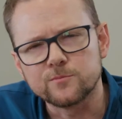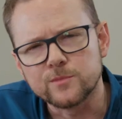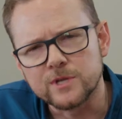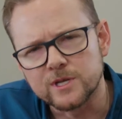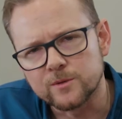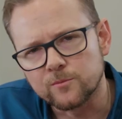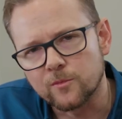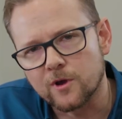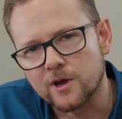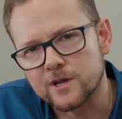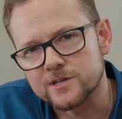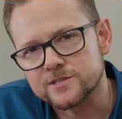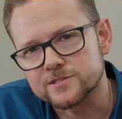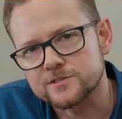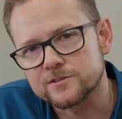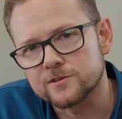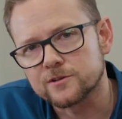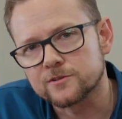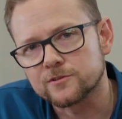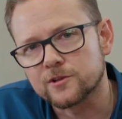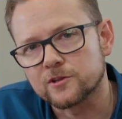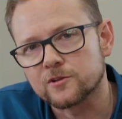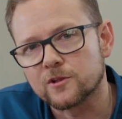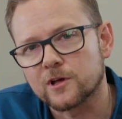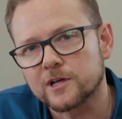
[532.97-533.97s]
minimize
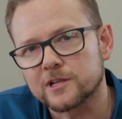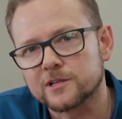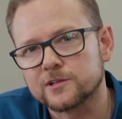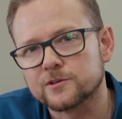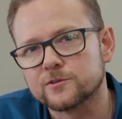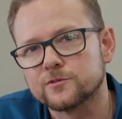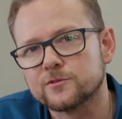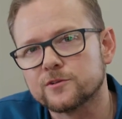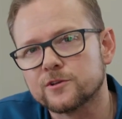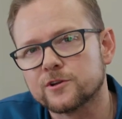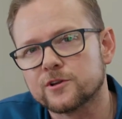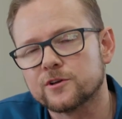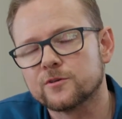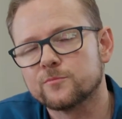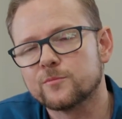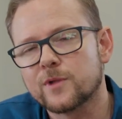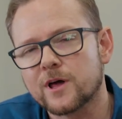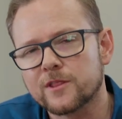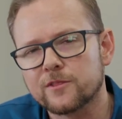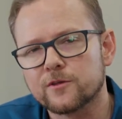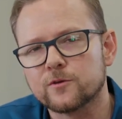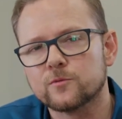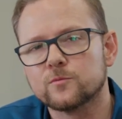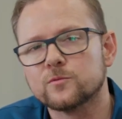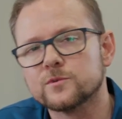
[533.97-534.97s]
the likelihood that her
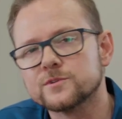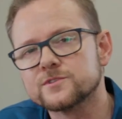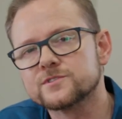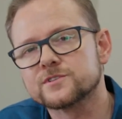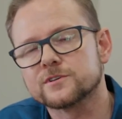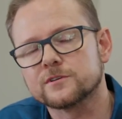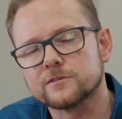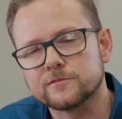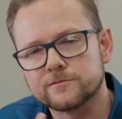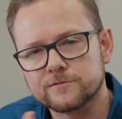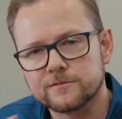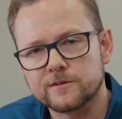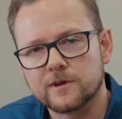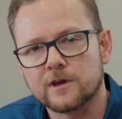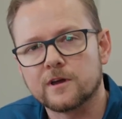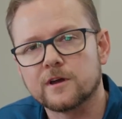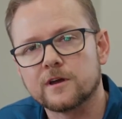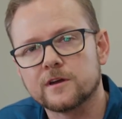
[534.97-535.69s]
mother would sort of